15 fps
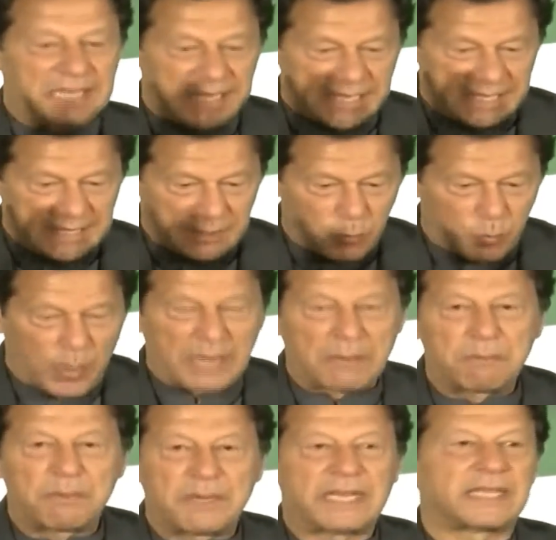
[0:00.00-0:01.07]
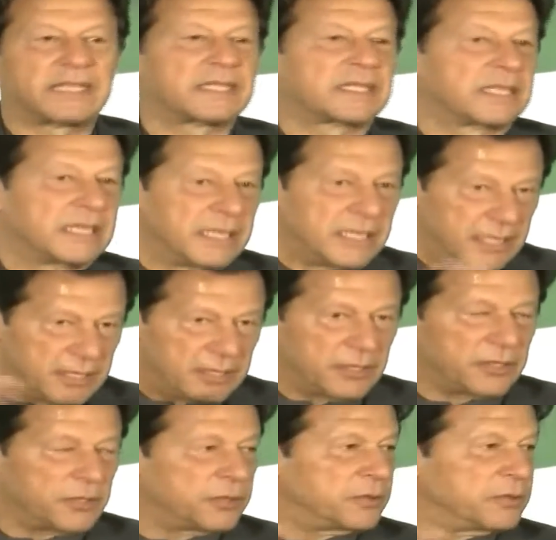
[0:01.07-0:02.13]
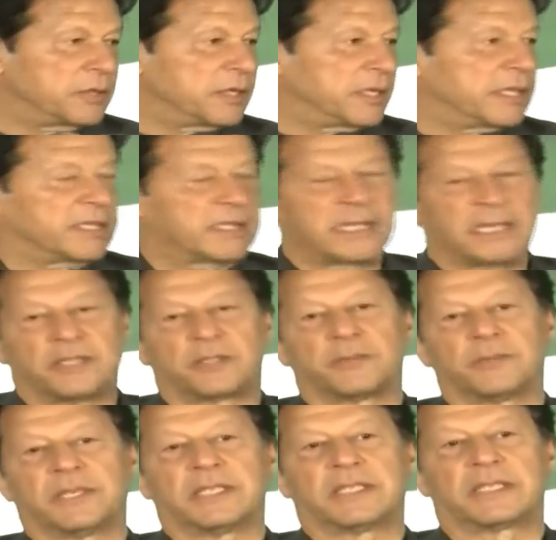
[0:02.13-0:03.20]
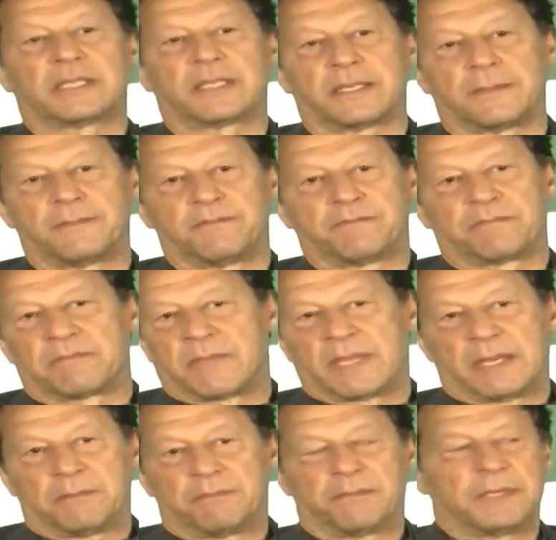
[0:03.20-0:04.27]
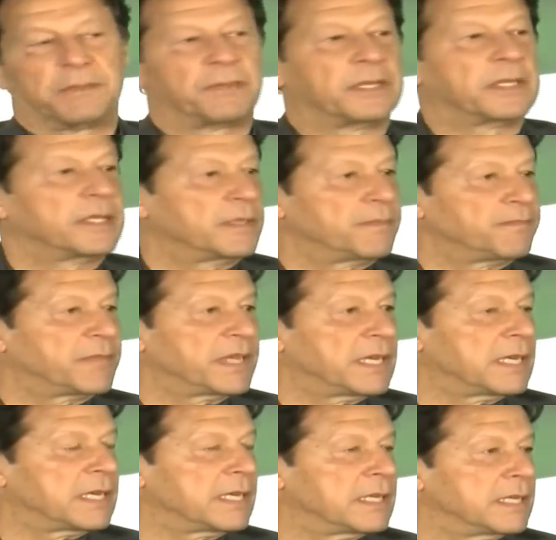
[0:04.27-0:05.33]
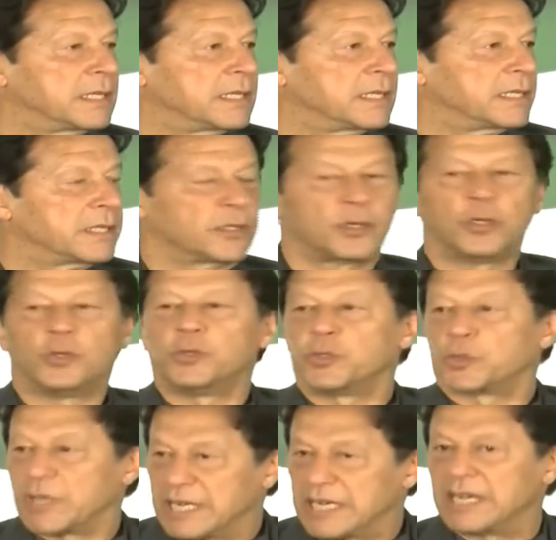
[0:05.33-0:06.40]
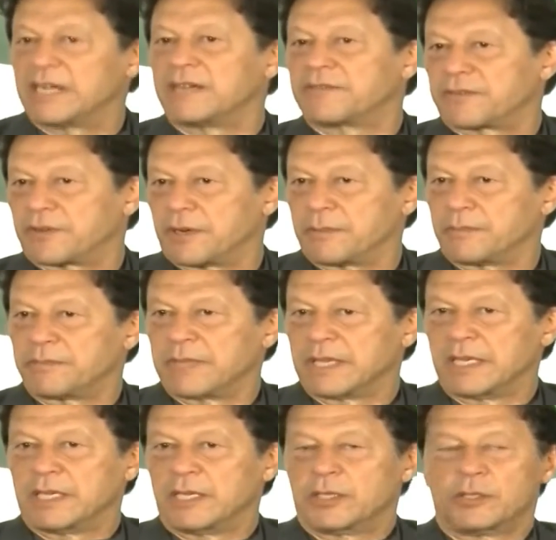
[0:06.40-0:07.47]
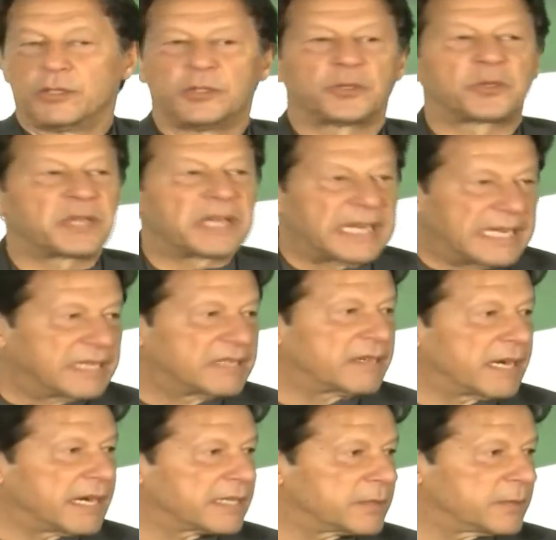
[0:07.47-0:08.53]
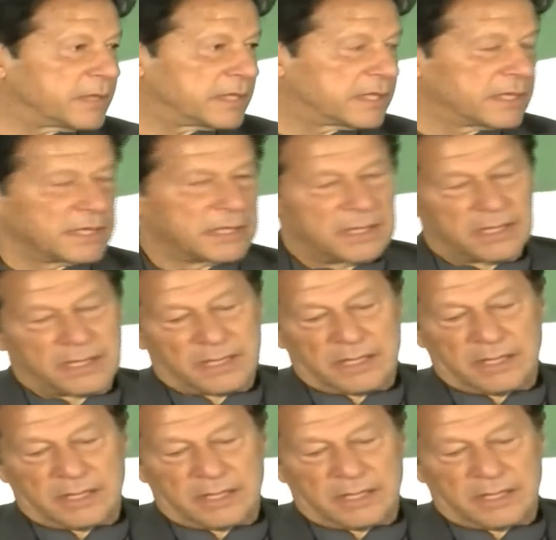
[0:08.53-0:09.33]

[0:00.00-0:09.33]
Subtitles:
But here in one place, you tend to meet people, who you can learn from, who you can interact with.